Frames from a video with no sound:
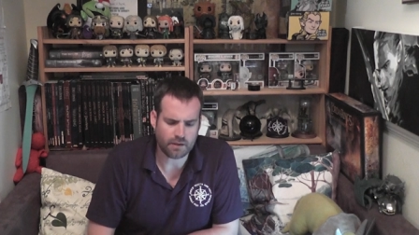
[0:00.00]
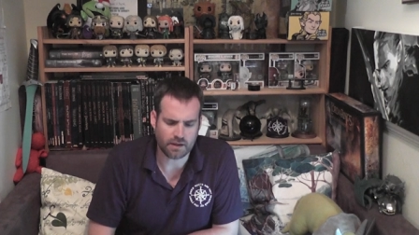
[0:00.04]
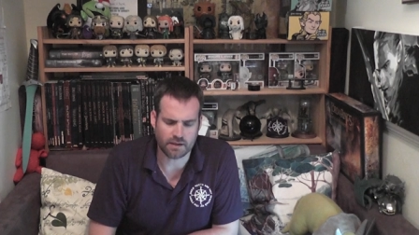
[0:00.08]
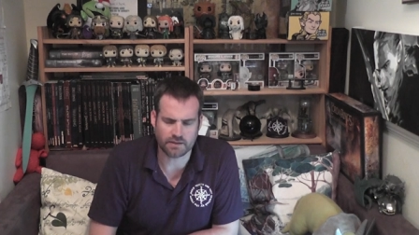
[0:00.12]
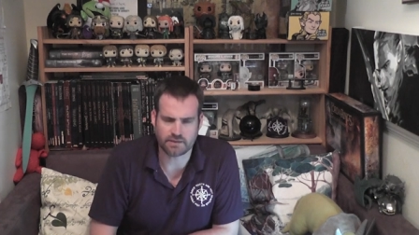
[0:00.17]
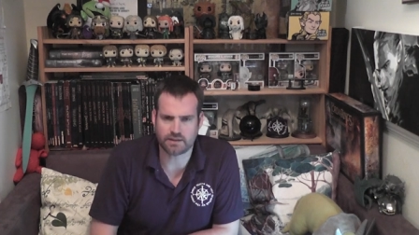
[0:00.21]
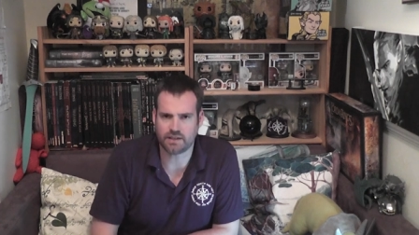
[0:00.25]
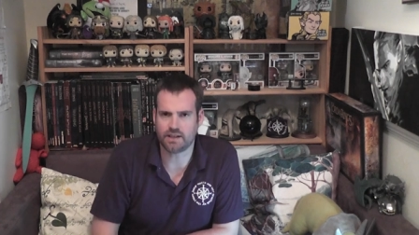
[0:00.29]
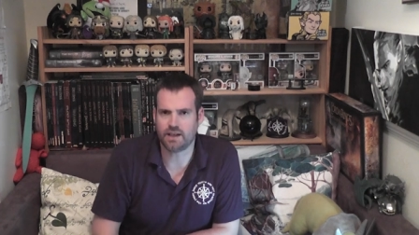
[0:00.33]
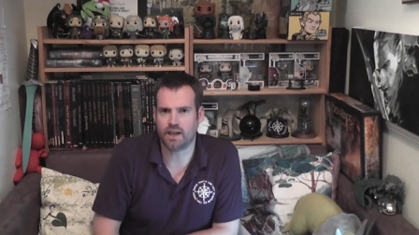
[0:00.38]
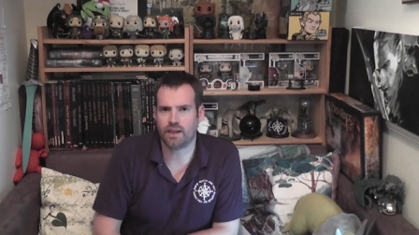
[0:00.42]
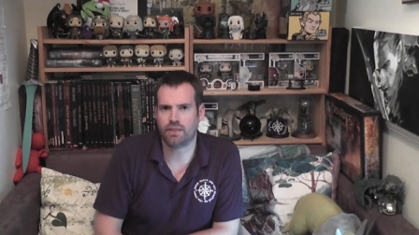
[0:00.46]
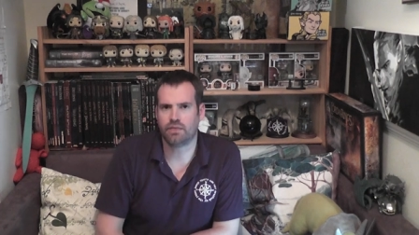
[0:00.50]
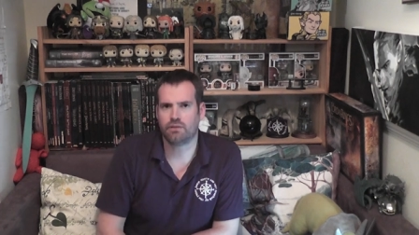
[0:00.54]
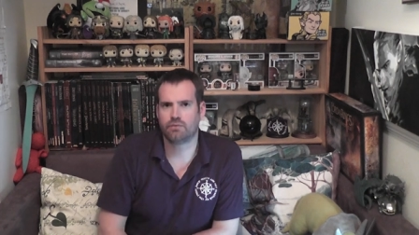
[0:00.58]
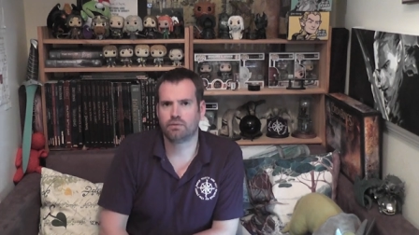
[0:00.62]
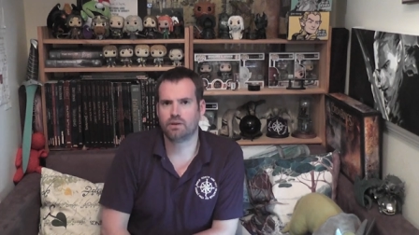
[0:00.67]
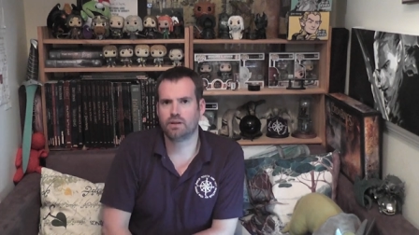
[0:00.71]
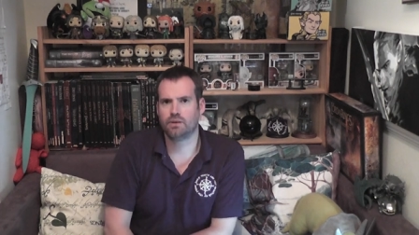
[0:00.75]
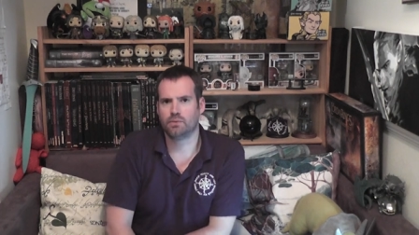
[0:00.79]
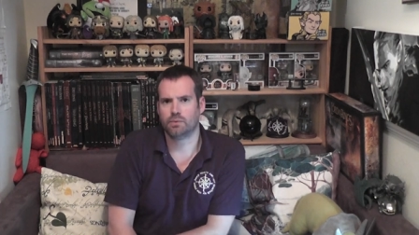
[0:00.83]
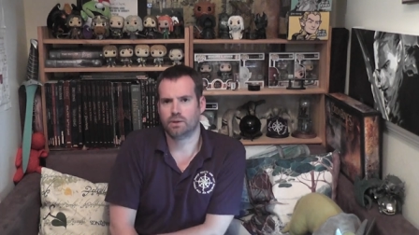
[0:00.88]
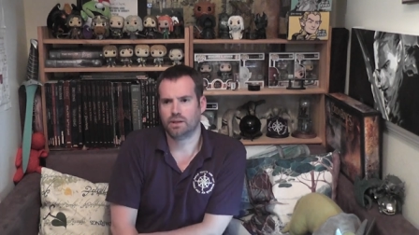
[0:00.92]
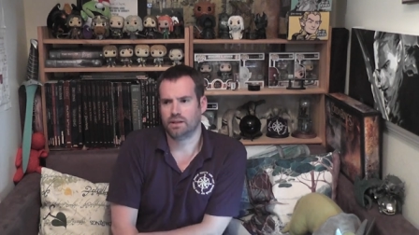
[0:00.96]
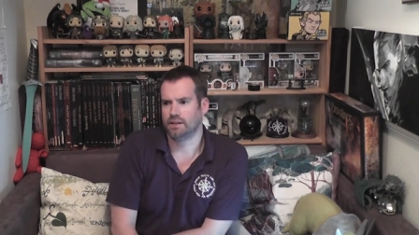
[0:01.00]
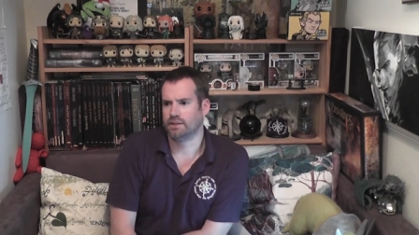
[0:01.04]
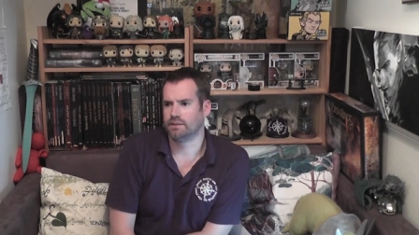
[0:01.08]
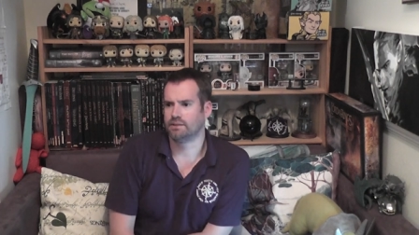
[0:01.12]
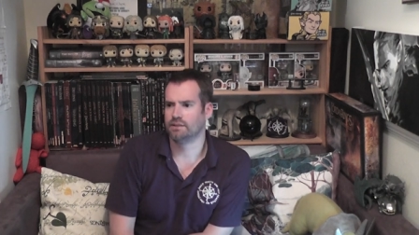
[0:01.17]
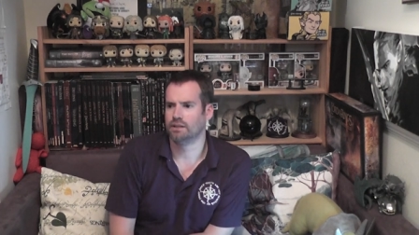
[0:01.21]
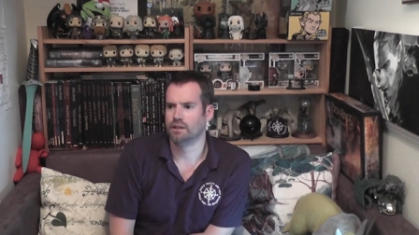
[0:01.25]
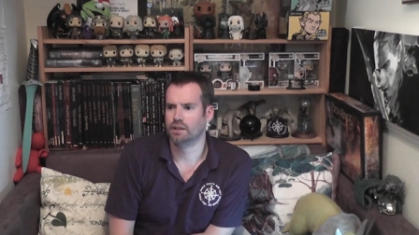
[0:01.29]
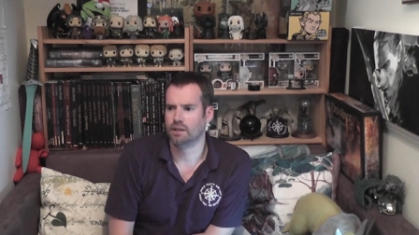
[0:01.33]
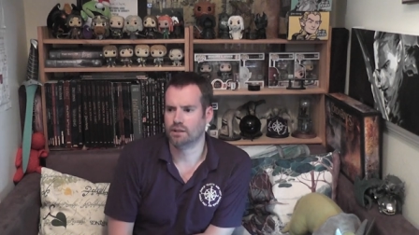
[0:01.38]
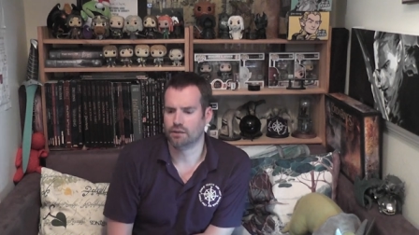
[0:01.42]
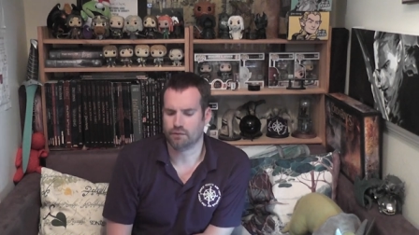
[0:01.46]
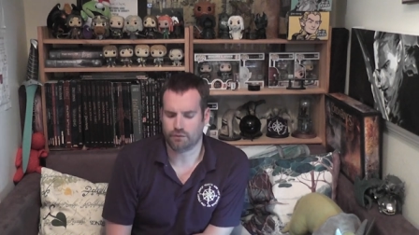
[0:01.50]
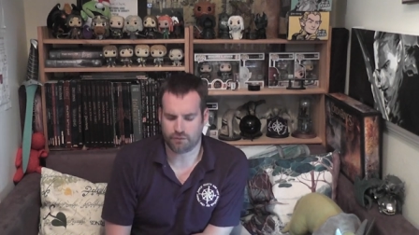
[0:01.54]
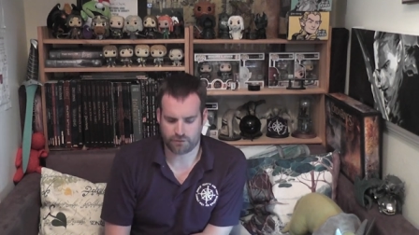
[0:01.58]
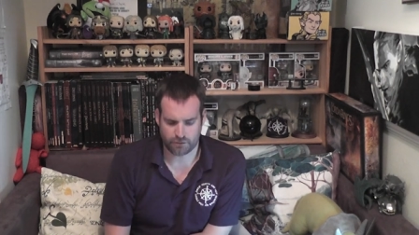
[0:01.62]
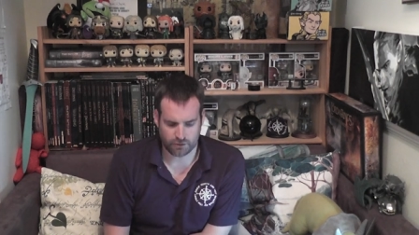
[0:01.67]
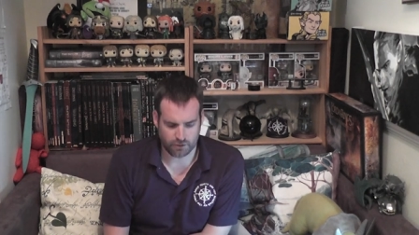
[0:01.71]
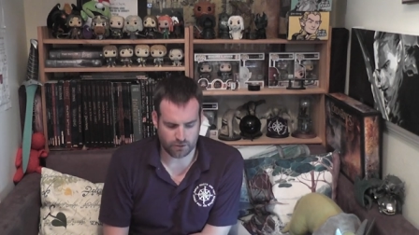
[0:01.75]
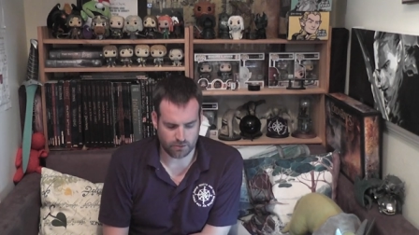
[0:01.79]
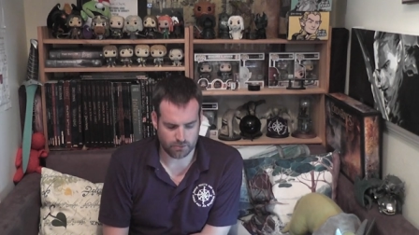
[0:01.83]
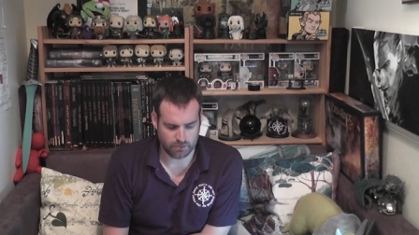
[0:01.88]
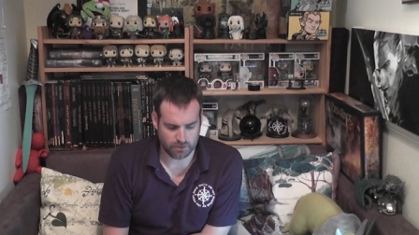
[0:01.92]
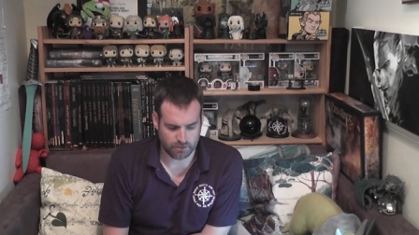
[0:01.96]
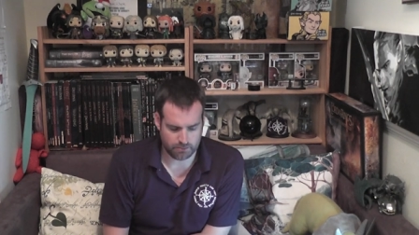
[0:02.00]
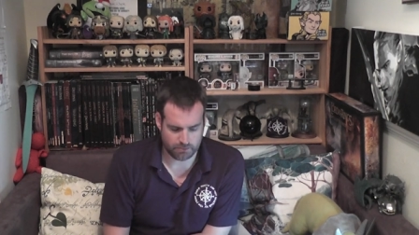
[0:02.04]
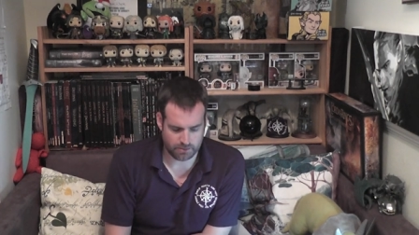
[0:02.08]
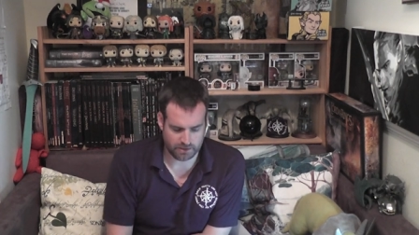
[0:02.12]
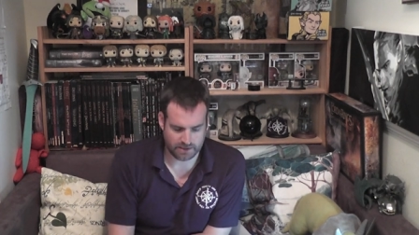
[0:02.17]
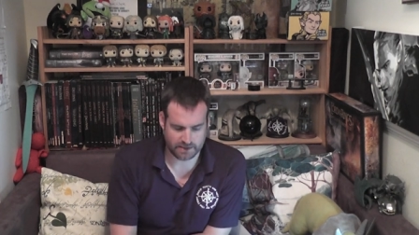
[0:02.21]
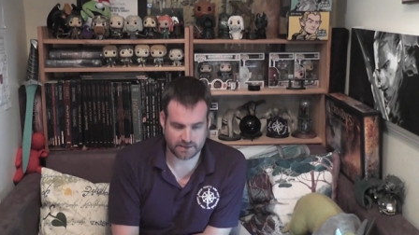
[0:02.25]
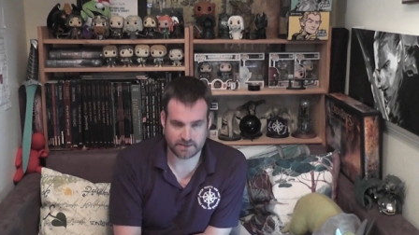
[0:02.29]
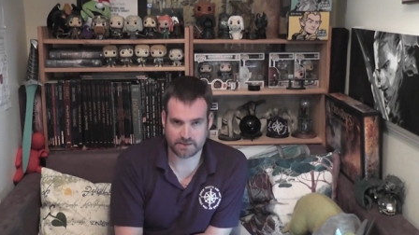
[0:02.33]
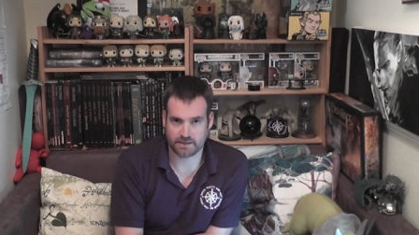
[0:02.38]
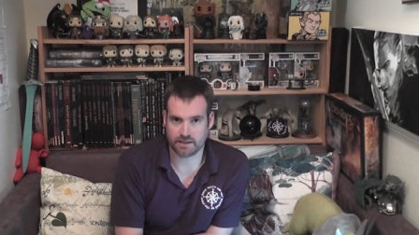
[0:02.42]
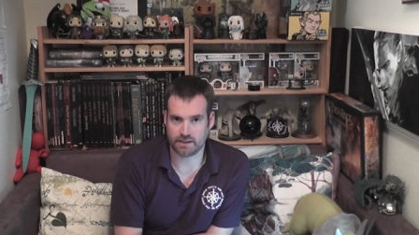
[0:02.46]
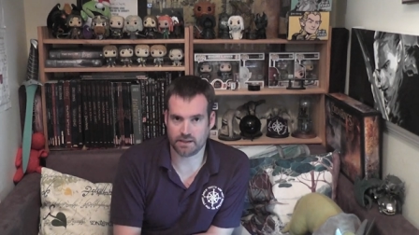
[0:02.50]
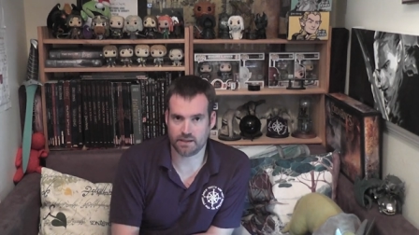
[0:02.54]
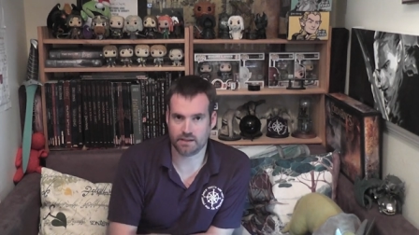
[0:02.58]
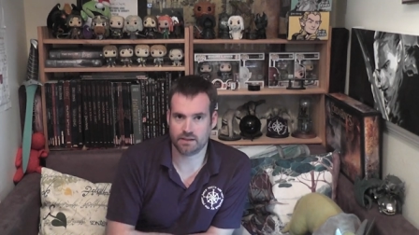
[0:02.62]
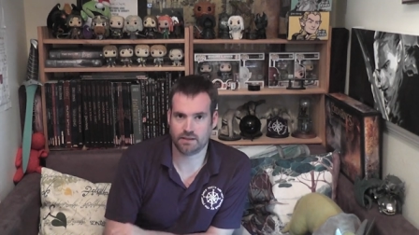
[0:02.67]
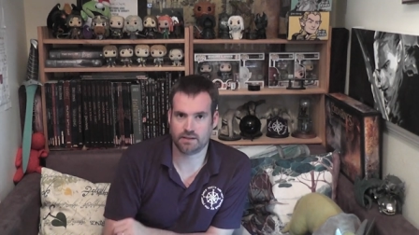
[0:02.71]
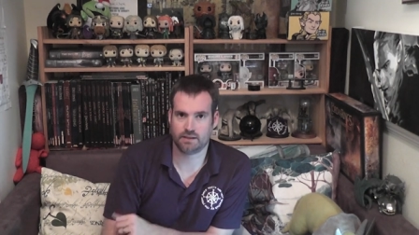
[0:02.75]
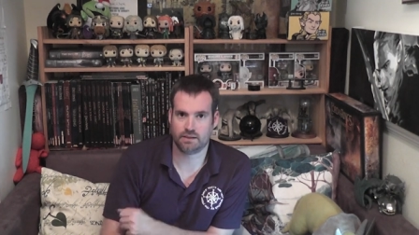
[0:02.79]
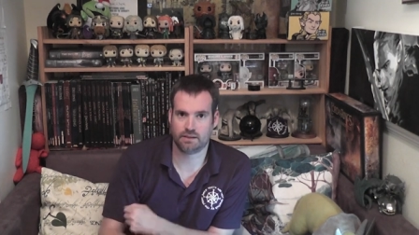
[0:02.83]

and so yeah, three weeks from blister